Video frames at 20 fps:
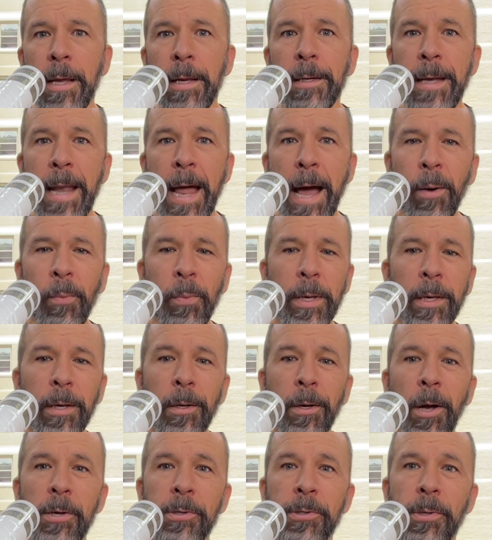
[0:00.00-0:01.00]
now we can
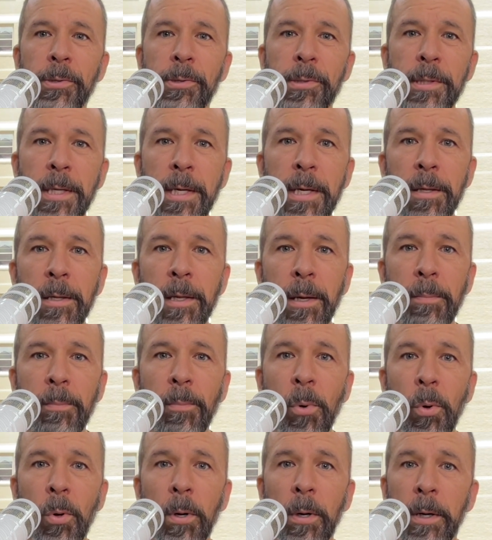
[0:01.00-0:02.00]
also see them
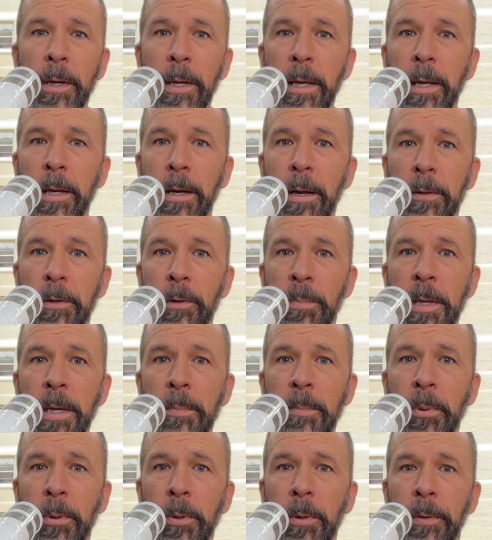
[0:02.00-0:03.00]
more in other
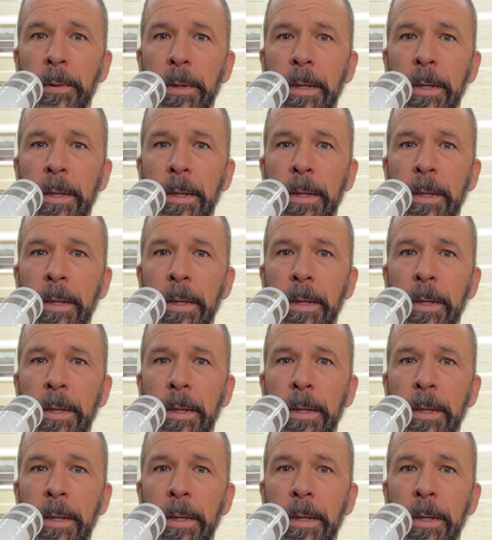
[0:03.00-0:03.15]
people.